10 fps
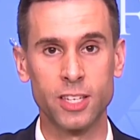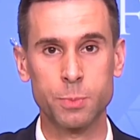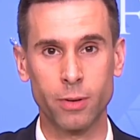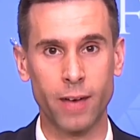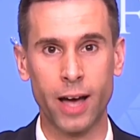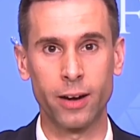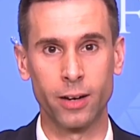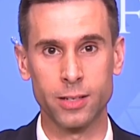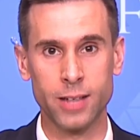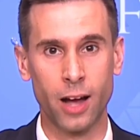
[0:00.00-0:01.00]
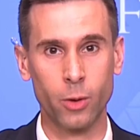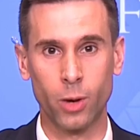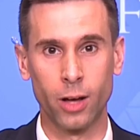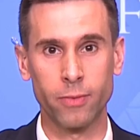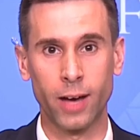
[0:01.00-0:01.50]
this provider is not
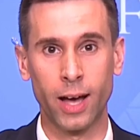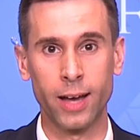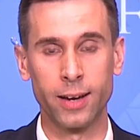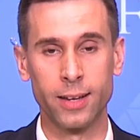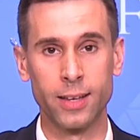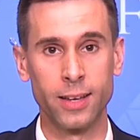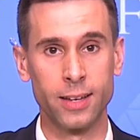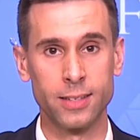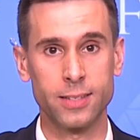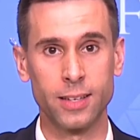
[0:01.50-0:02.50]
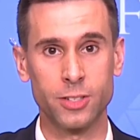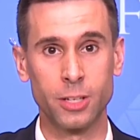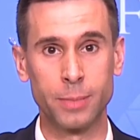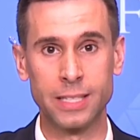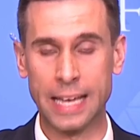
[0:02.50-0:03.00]
qualified and is
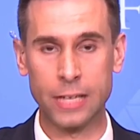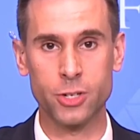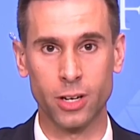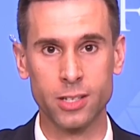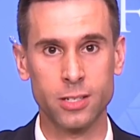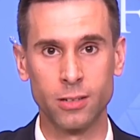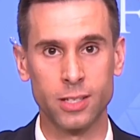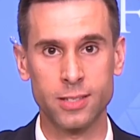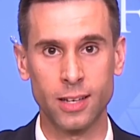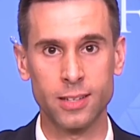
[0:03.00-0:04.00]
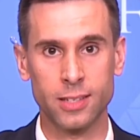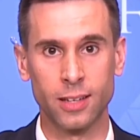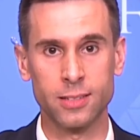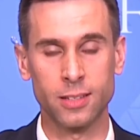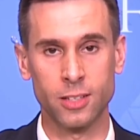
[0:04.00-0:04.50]
going to be dangerous to its
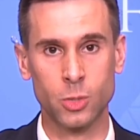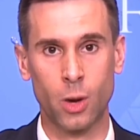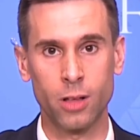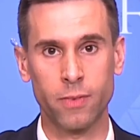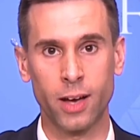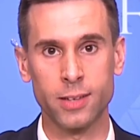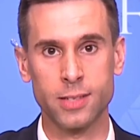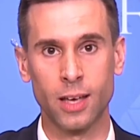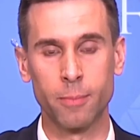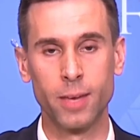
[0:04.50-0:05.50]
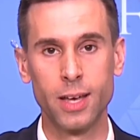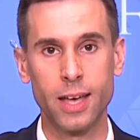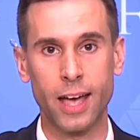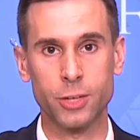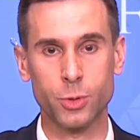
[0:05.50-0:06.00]
citizens and disqualifies them
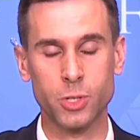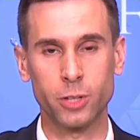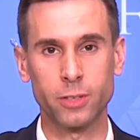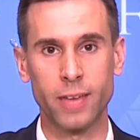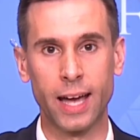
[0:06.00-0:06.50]
as a result of